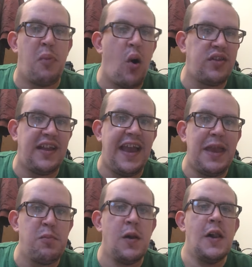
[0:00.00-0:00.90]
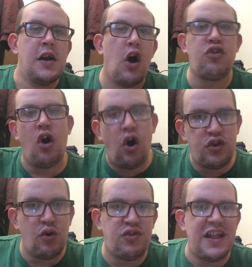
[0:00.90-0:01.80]
pause the game or to
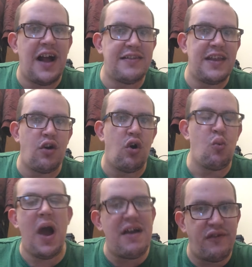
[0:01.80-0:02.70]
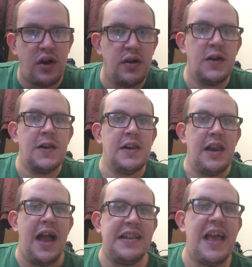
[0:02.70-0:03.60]
auto start it or whatever.
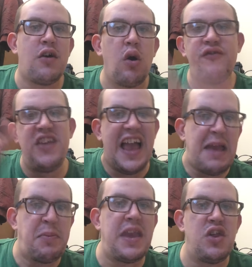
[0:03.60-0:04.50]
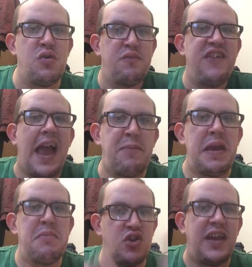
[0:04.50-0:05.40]
And they're called VIP
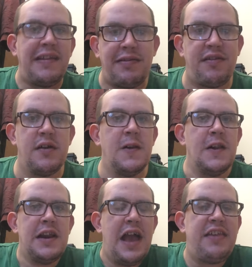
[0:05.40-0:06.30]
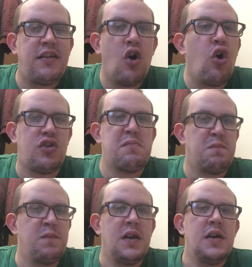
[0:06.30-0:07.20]
machines, as they call
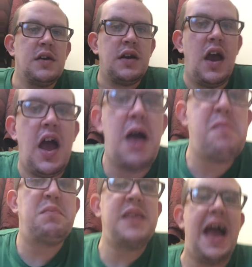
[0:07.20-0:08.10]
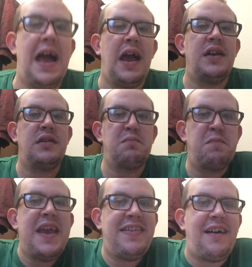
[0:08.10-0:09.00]
them. Yeah, and
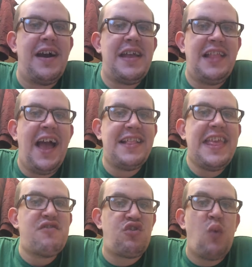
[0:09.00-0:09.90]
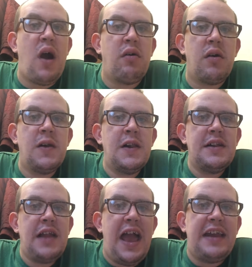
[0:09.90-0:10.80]
basically they're dear as well.
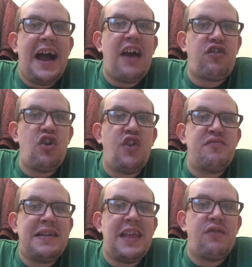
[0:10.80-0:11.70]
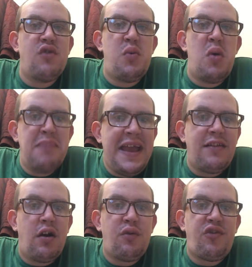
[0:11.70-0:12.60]
And Astra Novomatic Group will
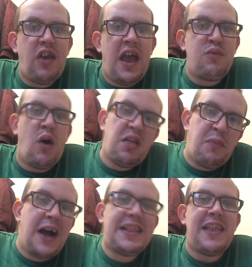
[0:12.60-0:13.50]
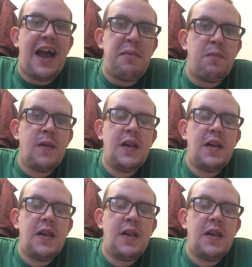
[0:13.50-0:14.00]
make those as well as Party Time.